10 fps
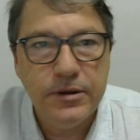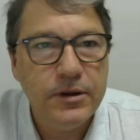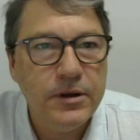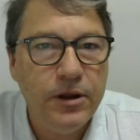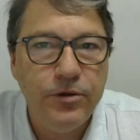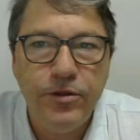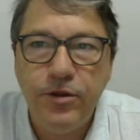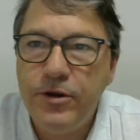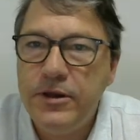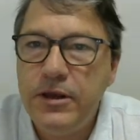Glow
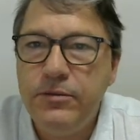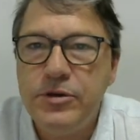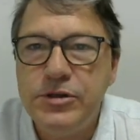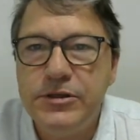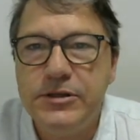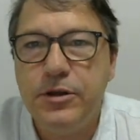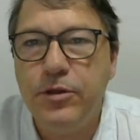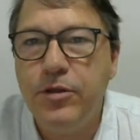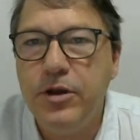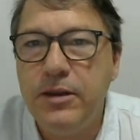30, which is a
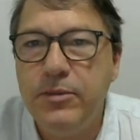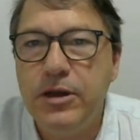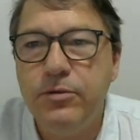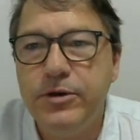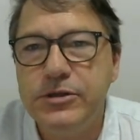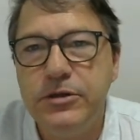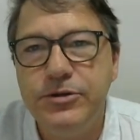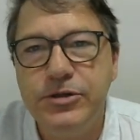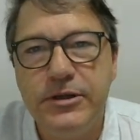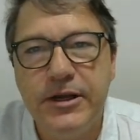30 meter
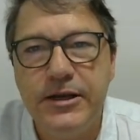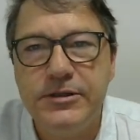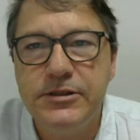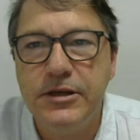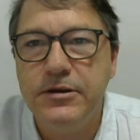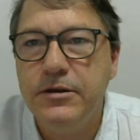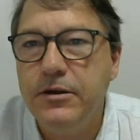resolution data set